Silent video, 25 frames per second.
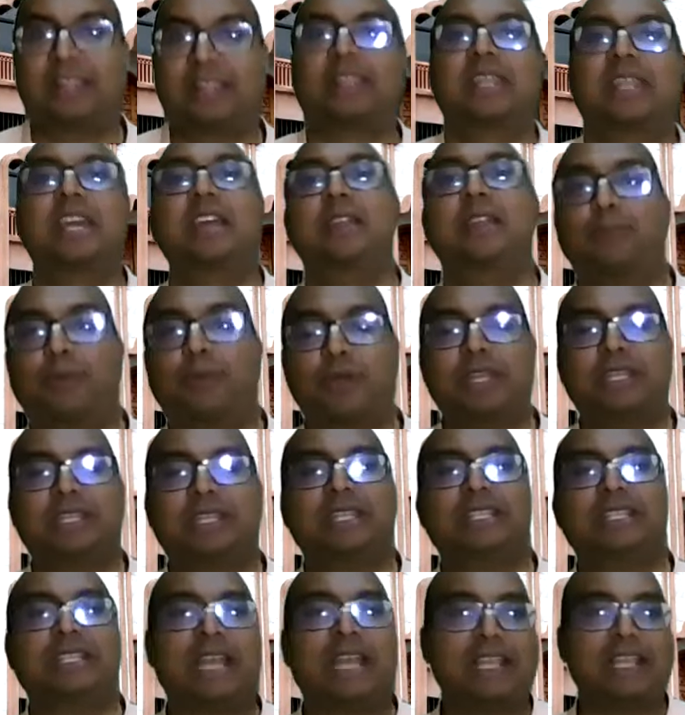The third
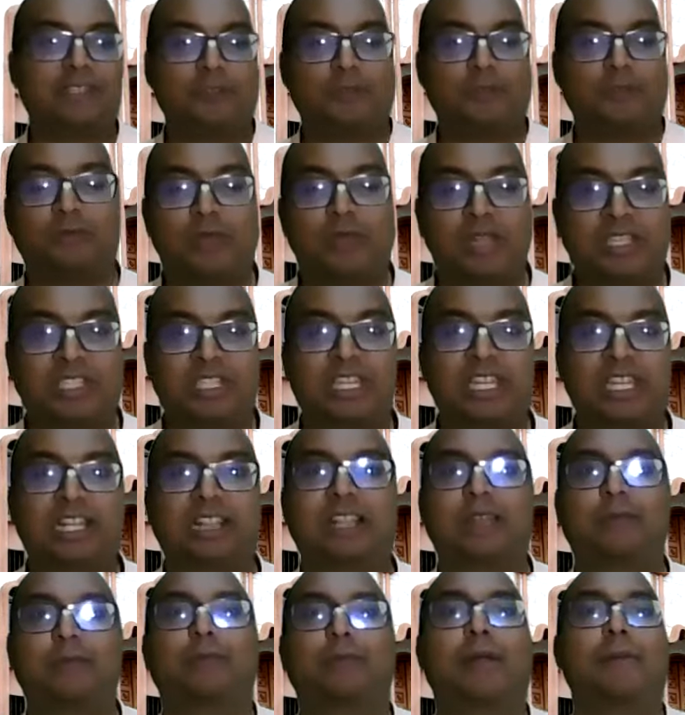point is, as you were
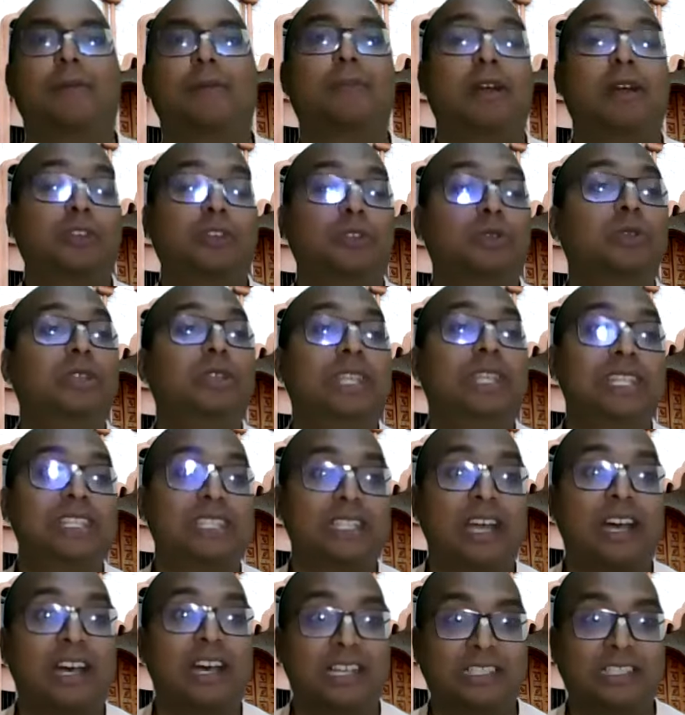mentioning, that Brahma to
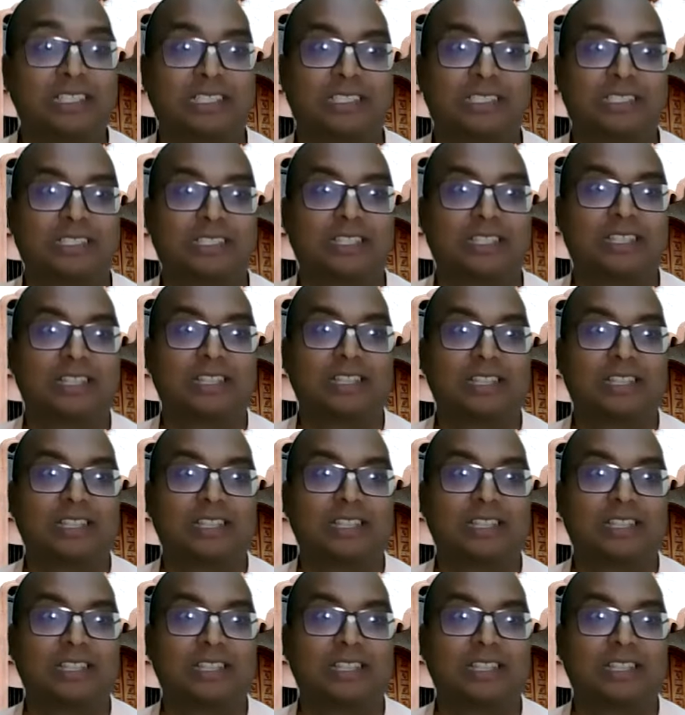teach us